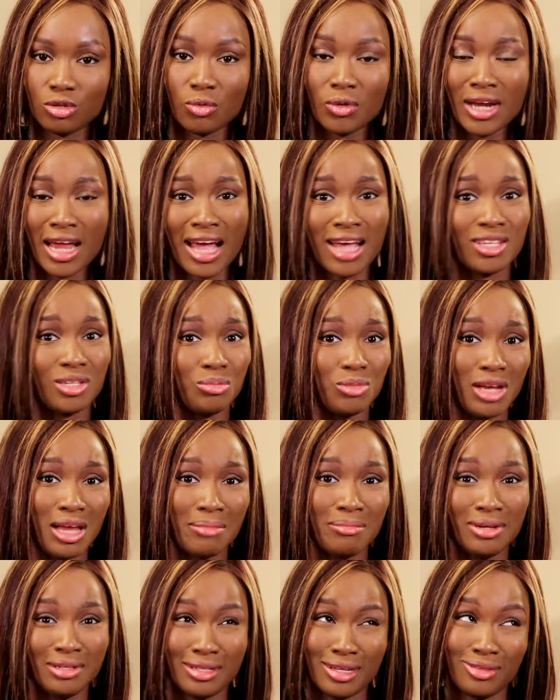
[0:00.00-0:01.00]
someone that has smaller
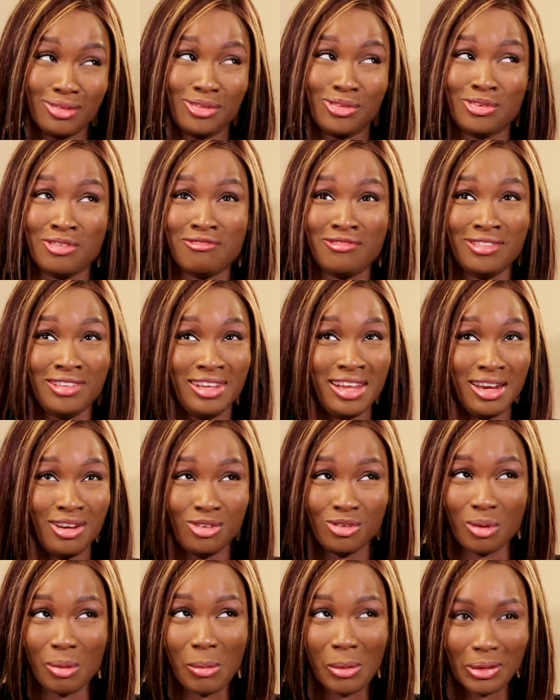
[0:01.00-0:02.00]
breasts that does not even need any
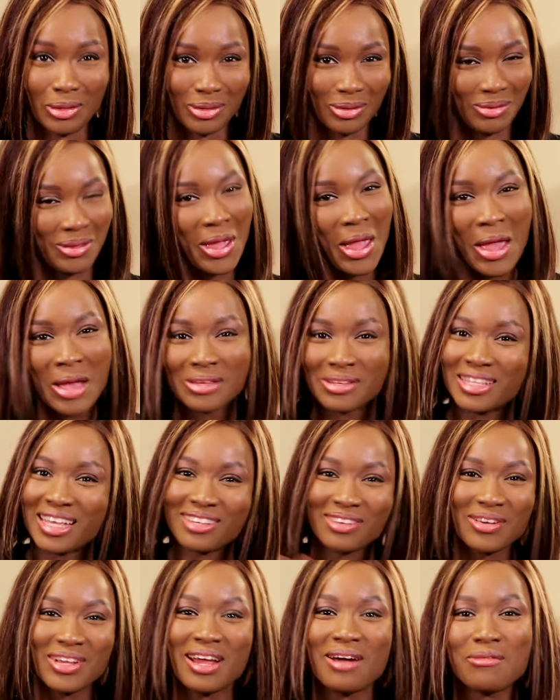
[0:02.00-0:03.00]
support. So that's I
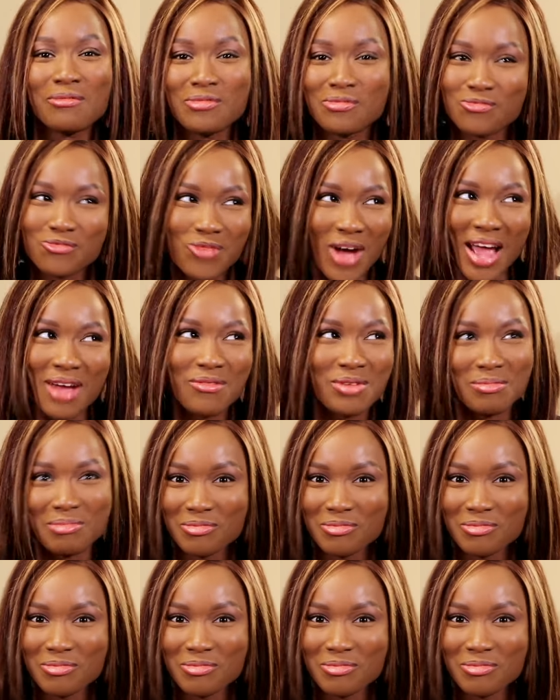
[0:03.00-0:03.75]
wonder why we